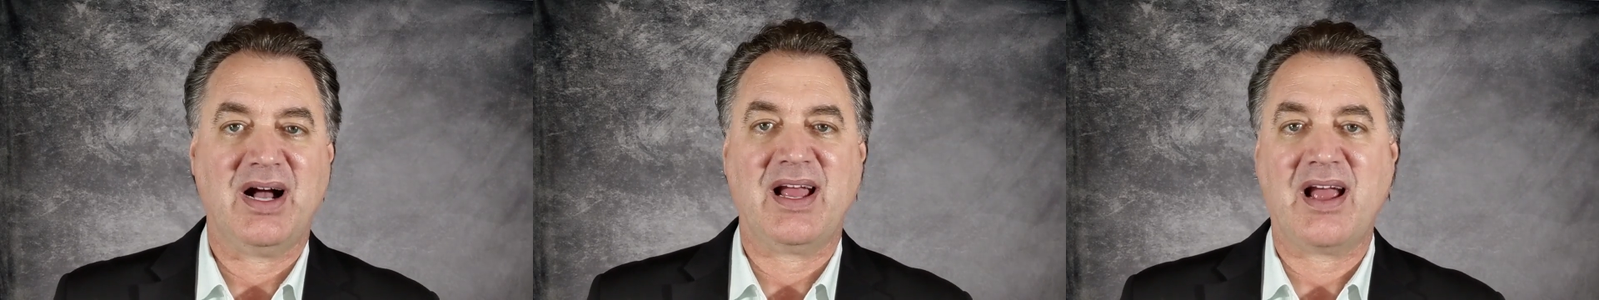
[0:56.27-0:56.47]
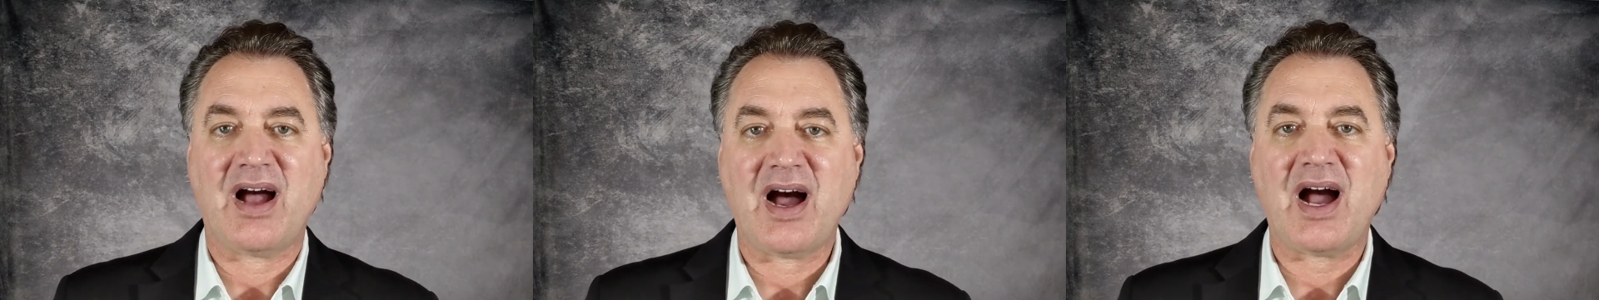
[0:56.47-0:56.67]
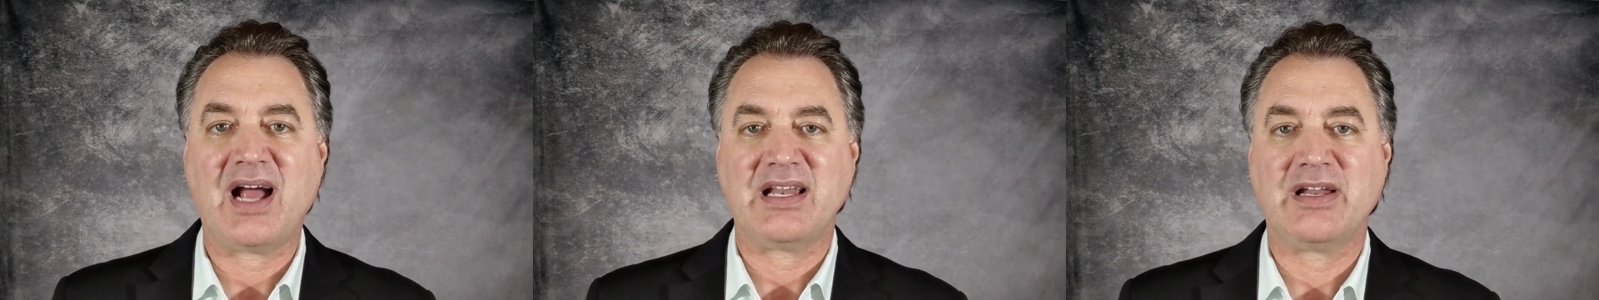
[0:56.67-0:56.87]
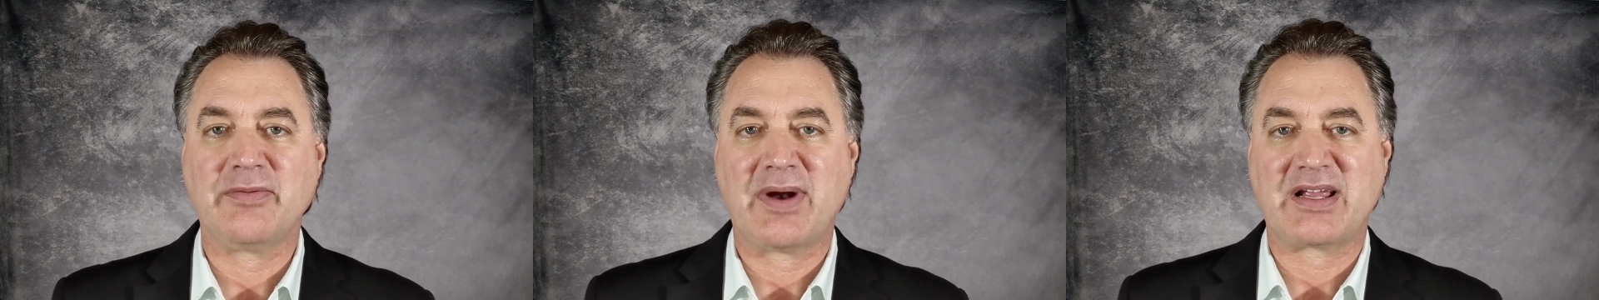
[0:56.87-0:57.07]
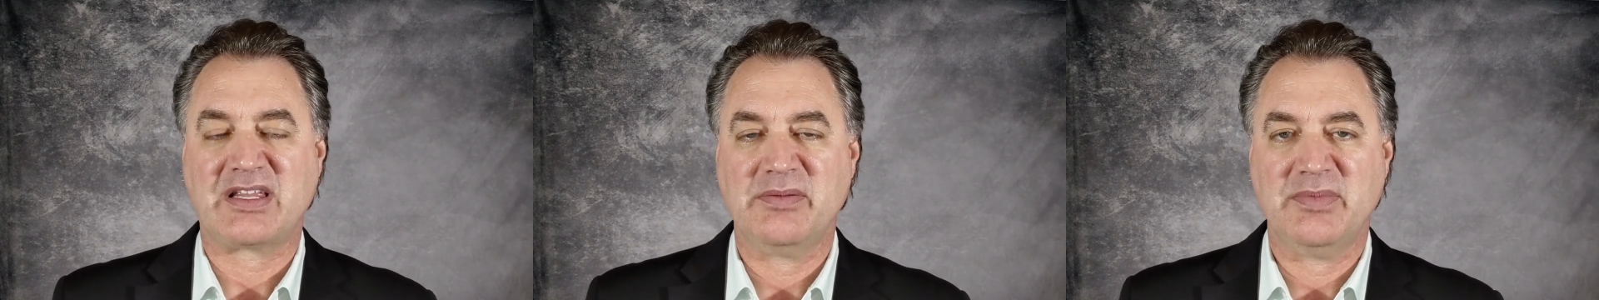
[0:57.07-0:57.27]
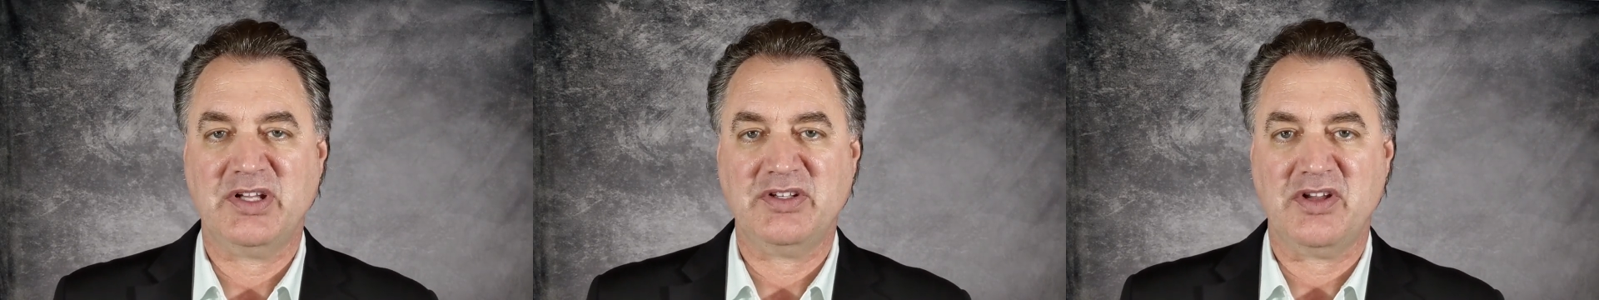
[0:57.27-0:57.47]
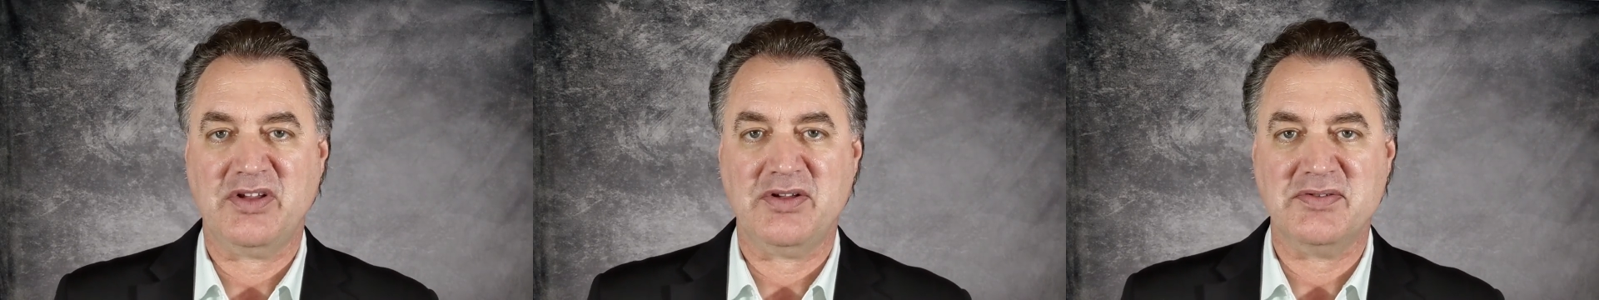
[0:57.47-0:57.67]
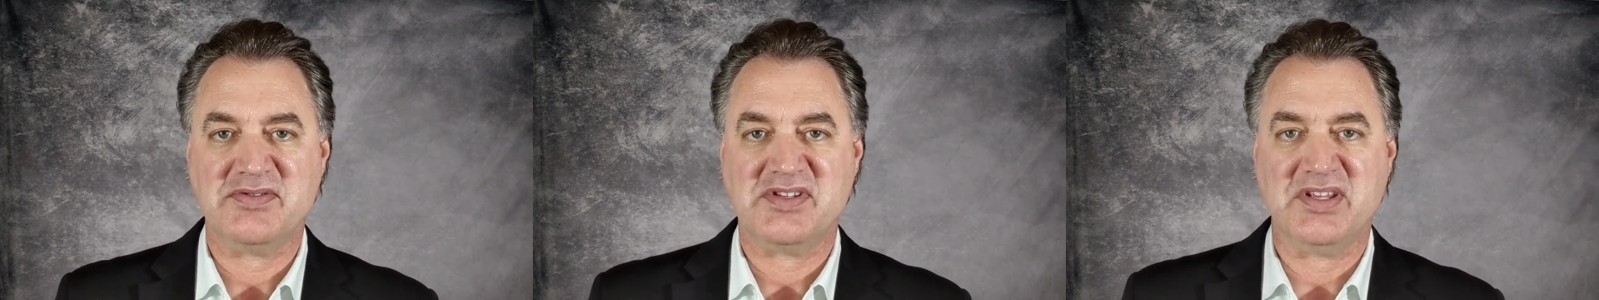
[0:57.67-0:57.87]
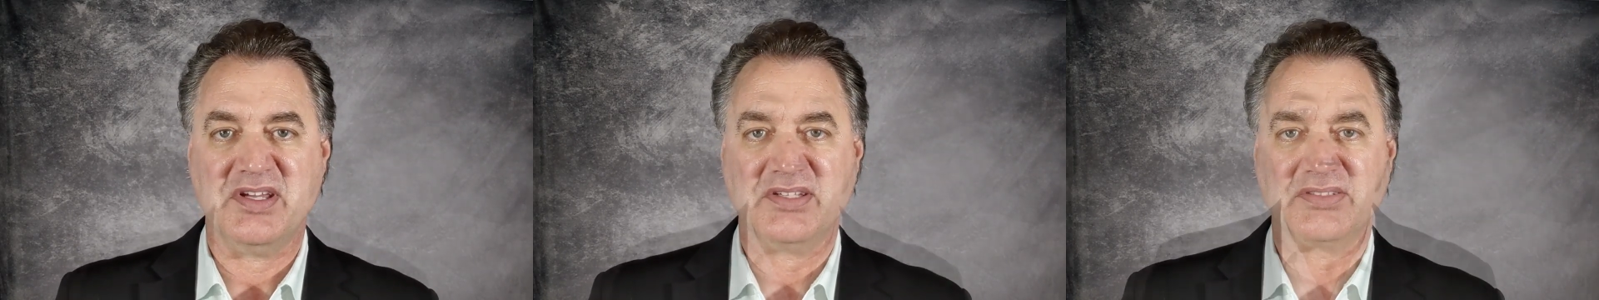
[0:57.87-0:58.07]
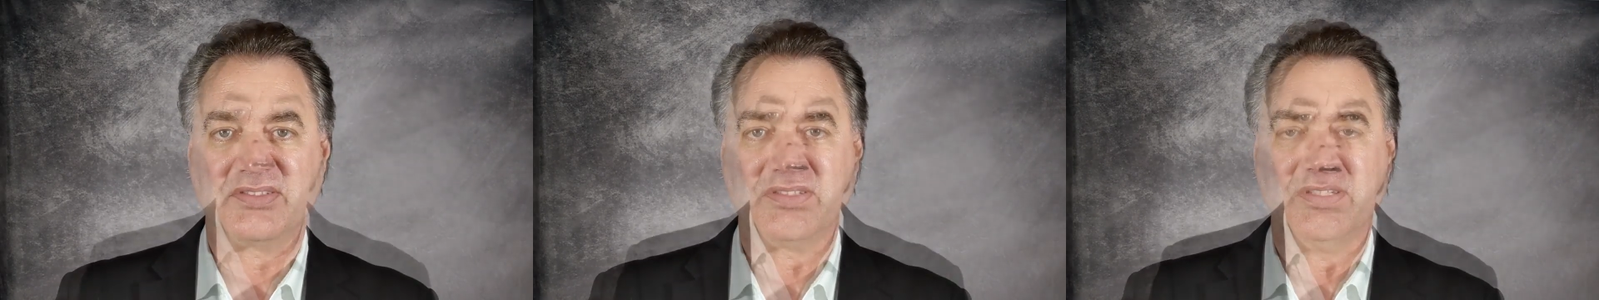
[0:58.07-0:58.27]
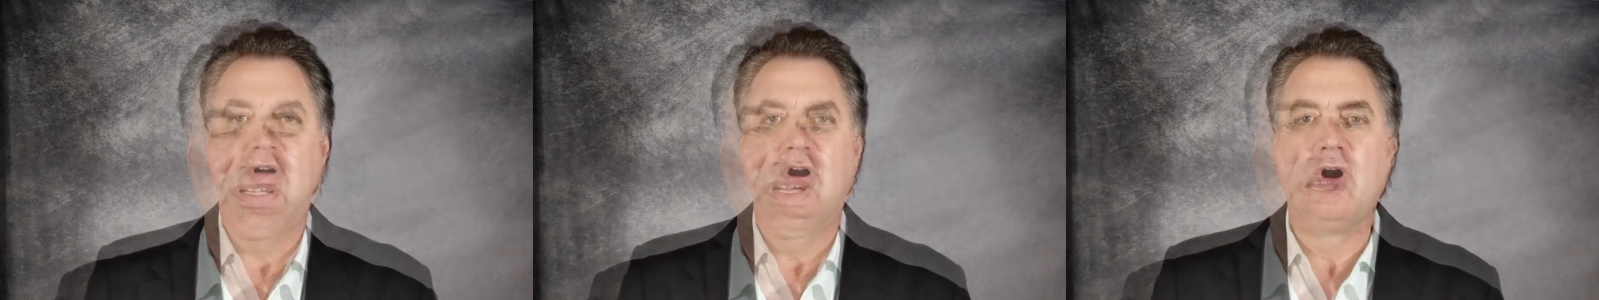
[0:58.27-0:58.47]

I highly recommend you use this.